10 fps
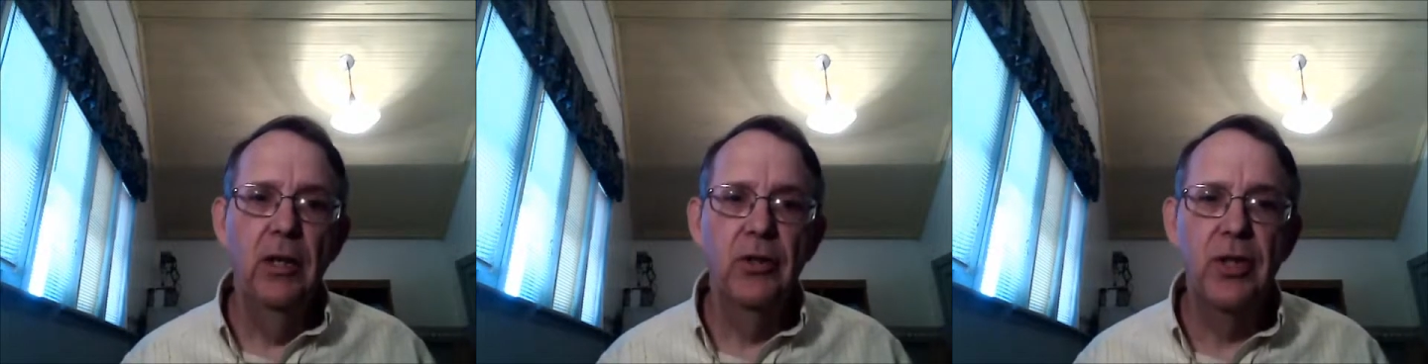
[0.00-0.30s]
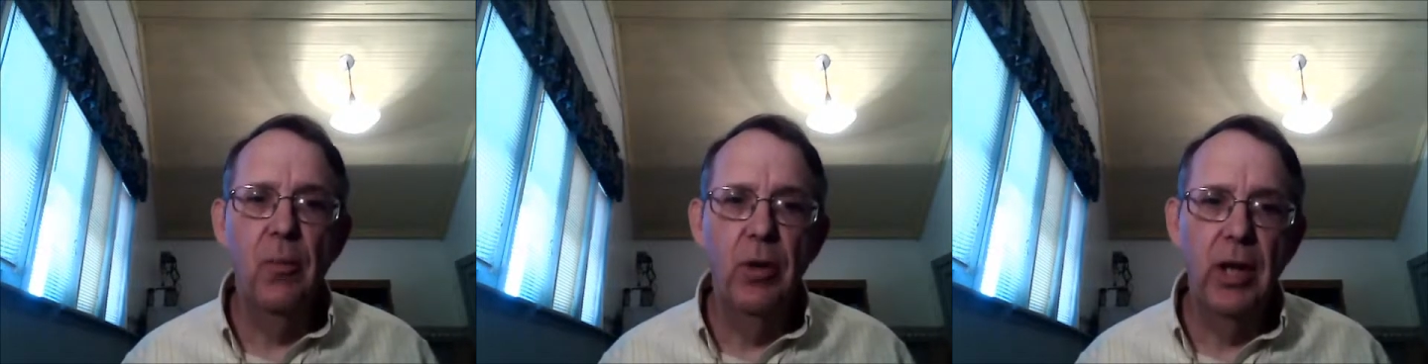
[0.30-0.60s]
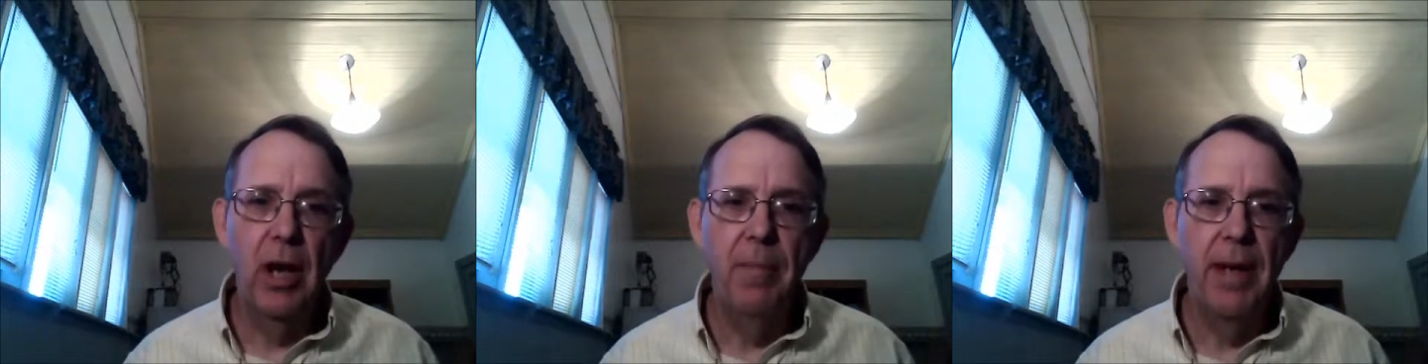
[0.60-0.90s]
someone
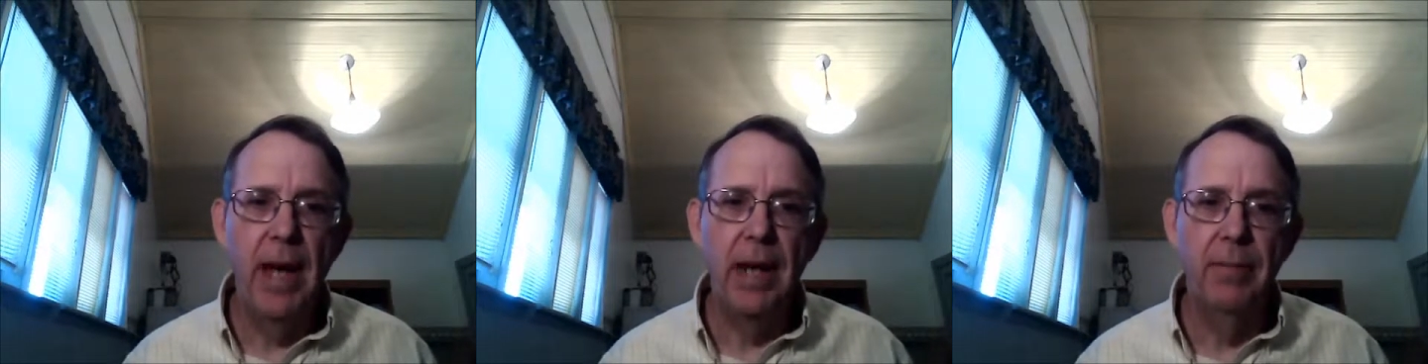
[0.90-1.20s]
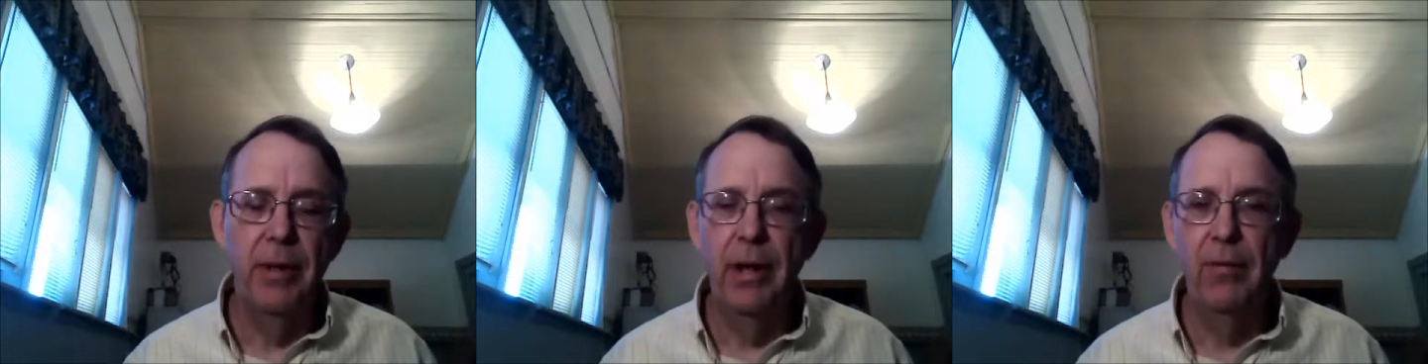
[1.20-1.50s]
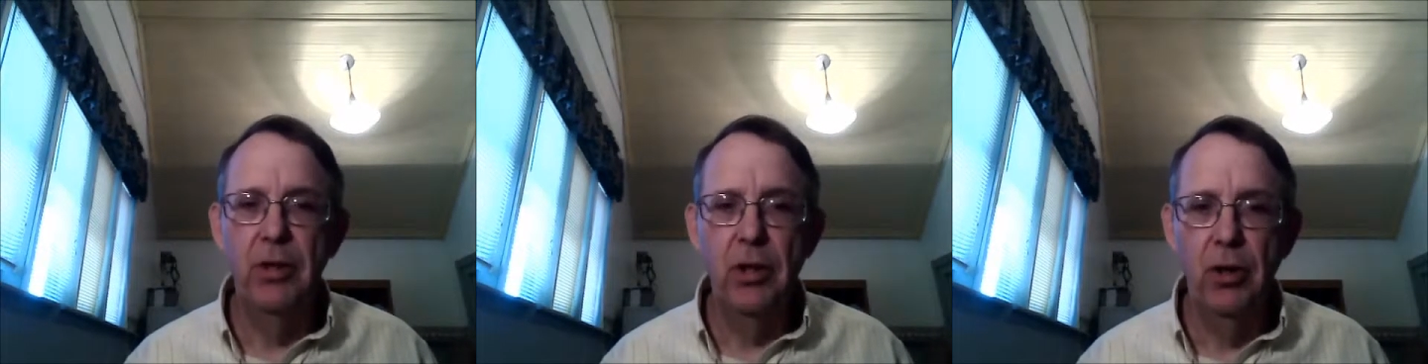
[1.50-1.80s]
coming at them on
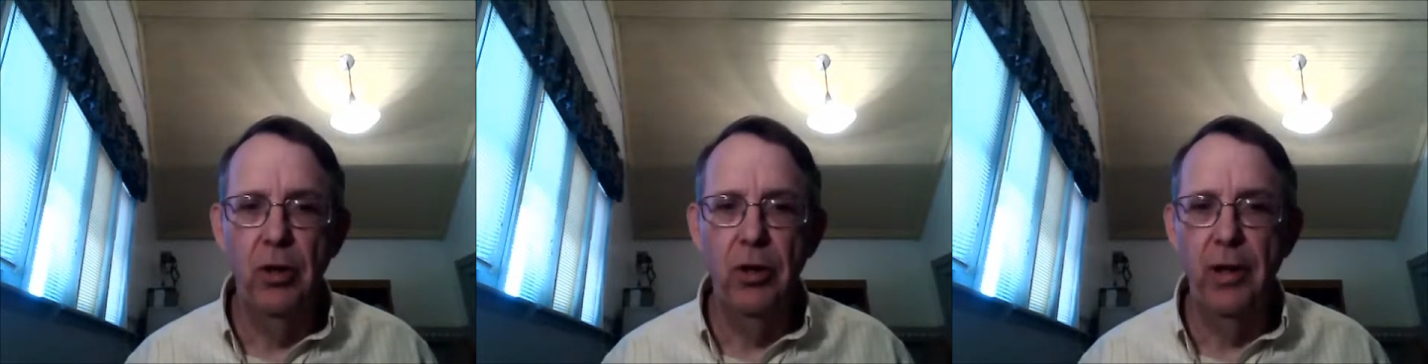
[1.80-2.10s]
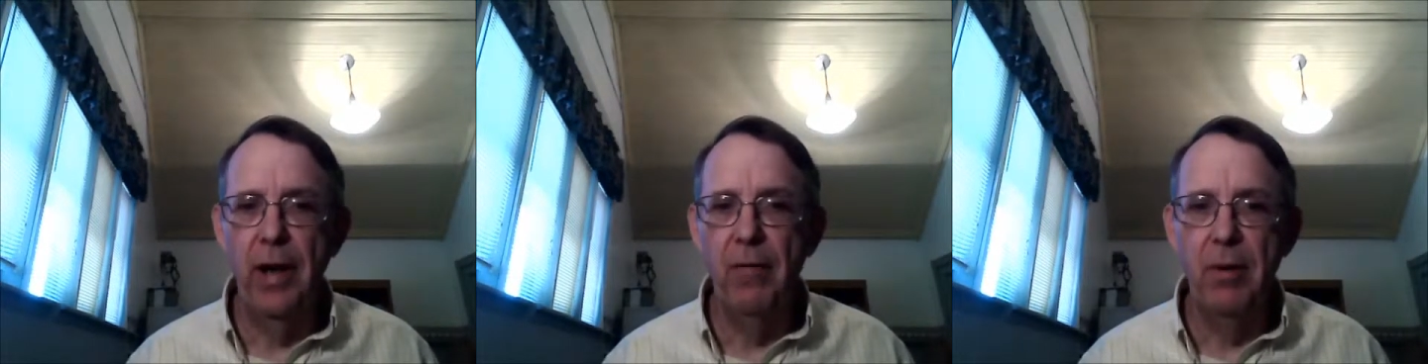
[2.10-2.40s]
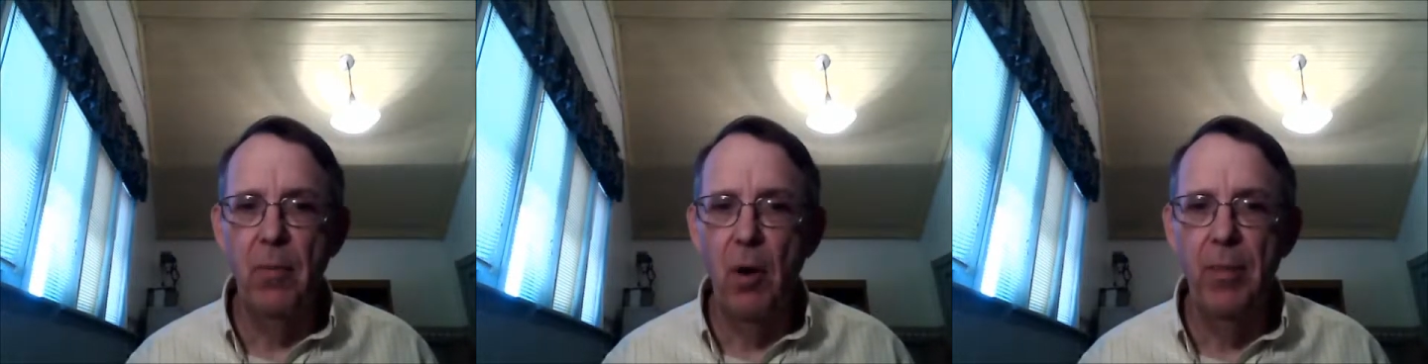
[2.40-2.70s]
every turn and every
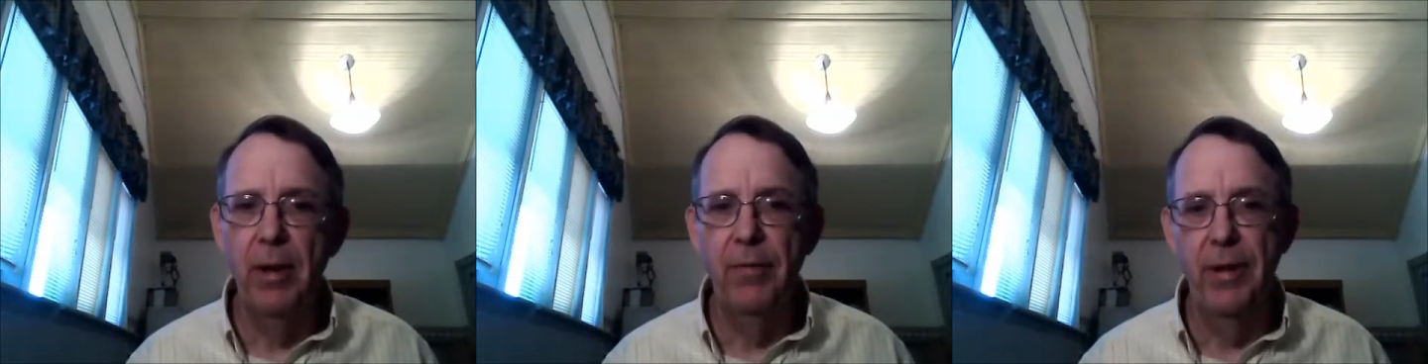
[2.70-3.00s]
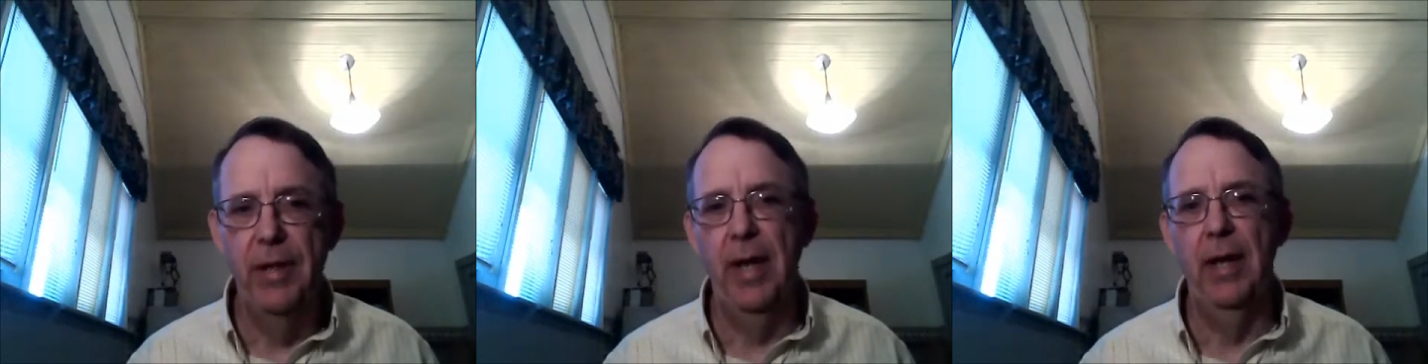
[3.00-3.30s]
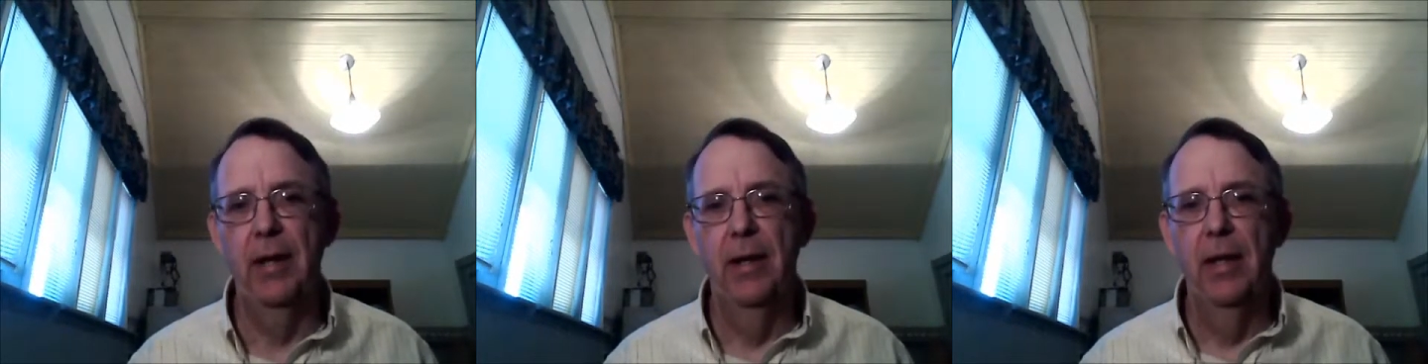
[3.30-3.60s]
moment of the
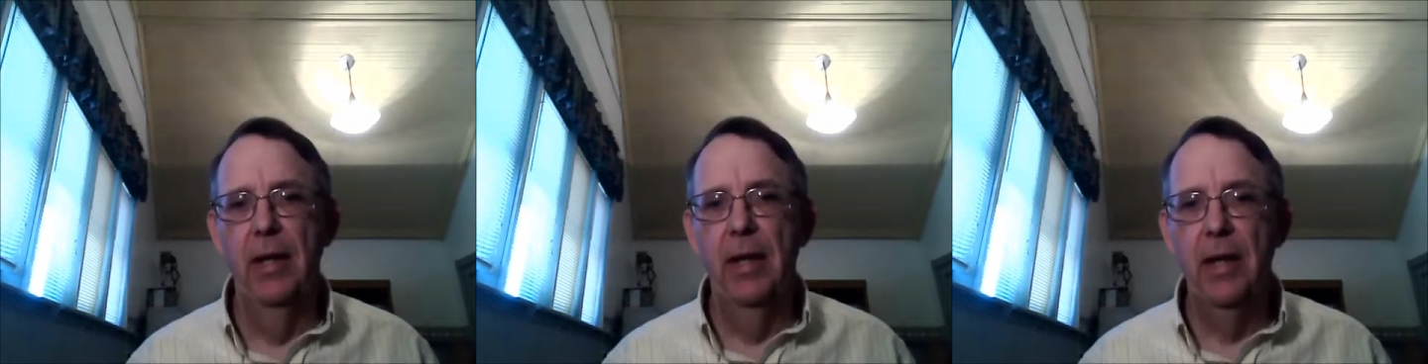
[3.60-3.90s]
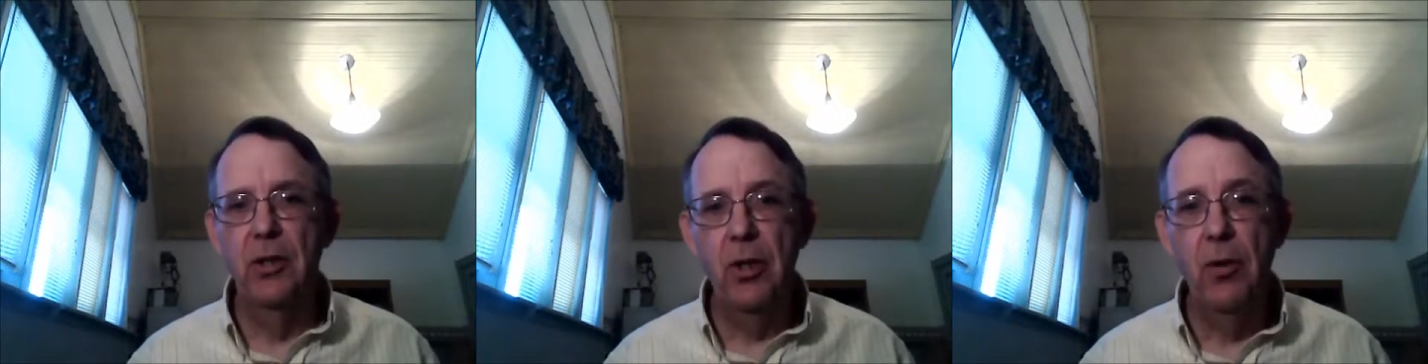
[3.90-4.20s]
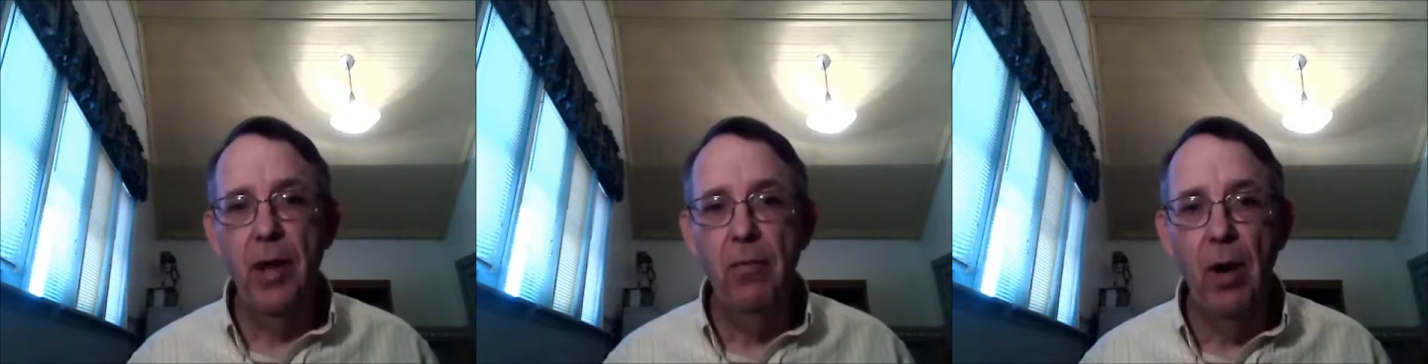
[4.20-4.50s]
day. And so
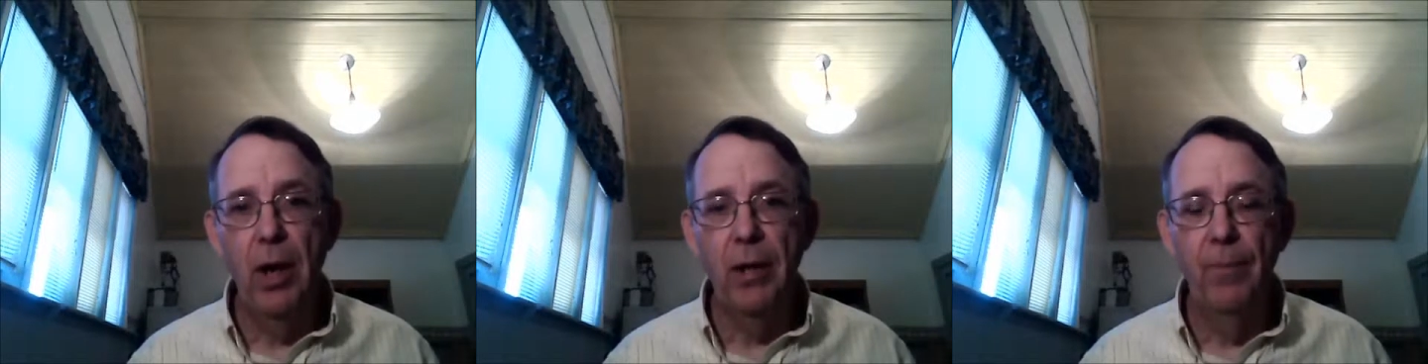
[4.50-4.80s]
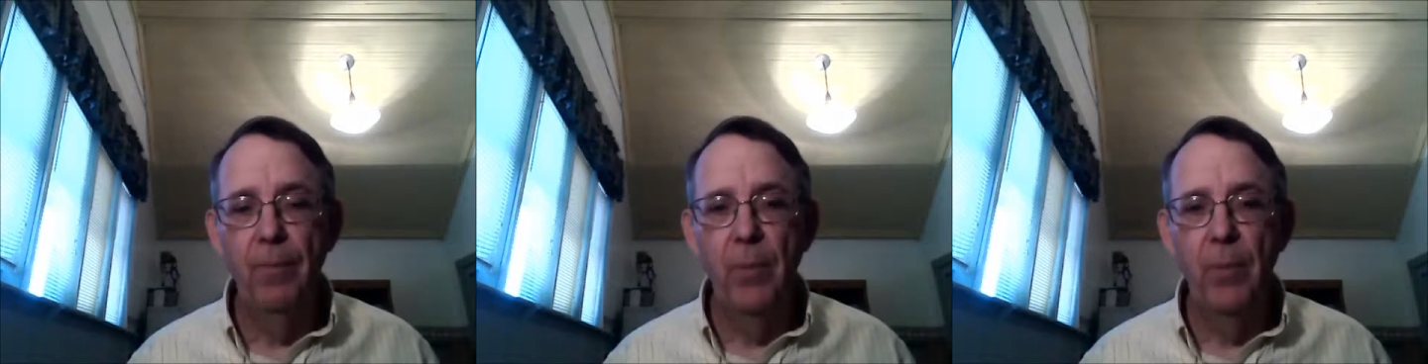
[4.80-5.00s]
they run.